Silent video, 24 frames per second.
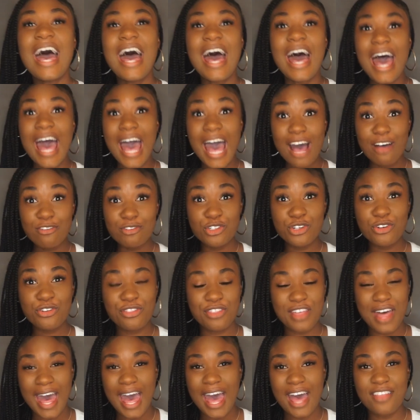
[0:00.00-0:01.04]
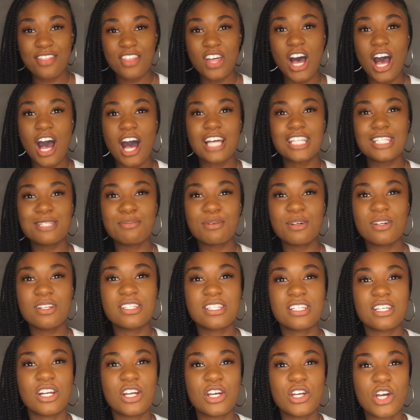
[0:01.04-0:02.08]
After that, the hospital
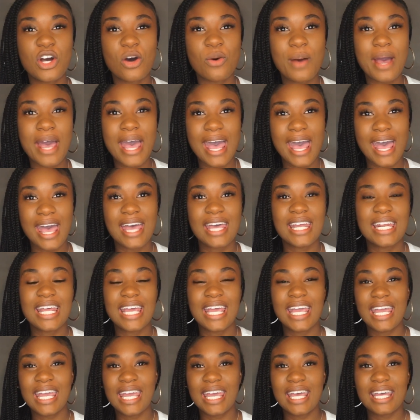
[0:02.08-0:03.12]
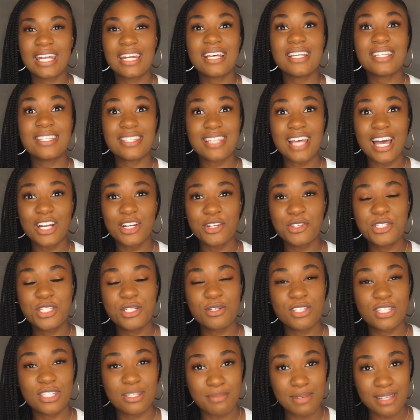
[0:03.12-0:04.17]
is going to go ahead and assign you
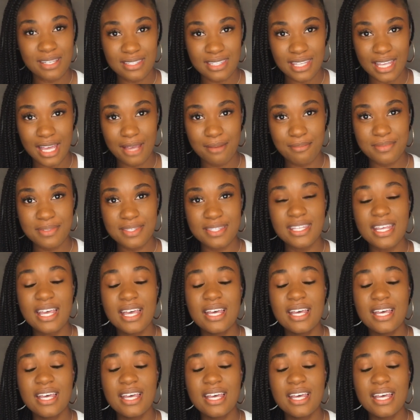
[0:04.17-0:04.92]
to some exams.